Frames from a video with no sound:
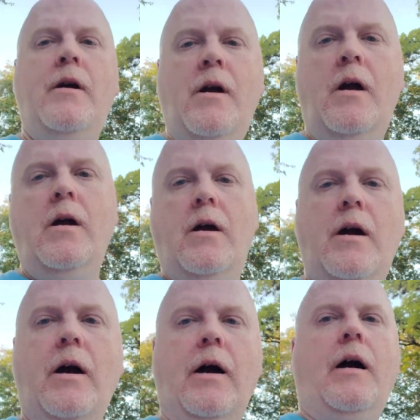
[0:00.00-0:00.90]

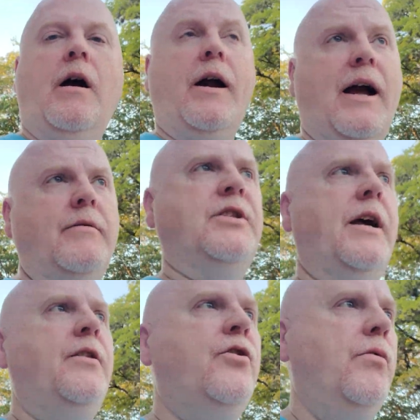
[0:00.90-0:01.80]
All right, I was
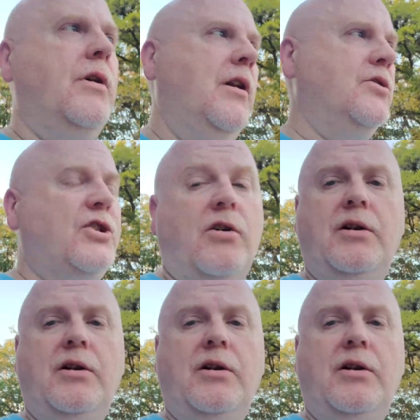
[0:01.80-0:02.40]
heading toward Lone Star